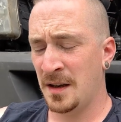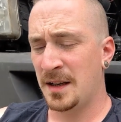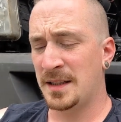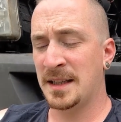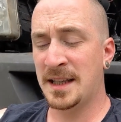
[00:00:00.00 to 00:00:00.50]

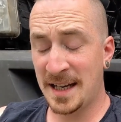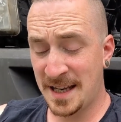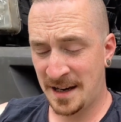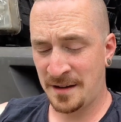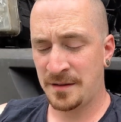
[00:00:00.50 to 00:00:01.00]
He said, get it
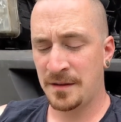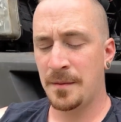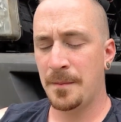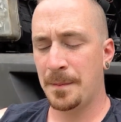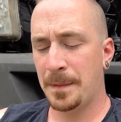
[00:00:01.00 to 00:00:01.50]
in,
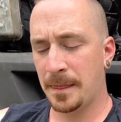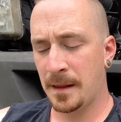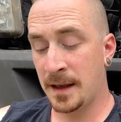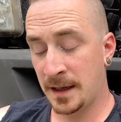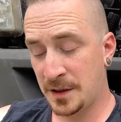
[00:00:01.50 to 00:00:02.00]

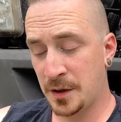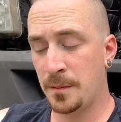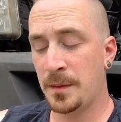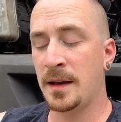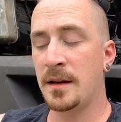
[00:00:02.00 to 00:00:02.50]
get it to
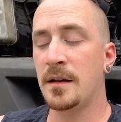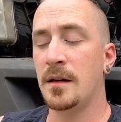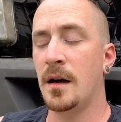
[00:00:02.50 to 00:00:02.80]
me.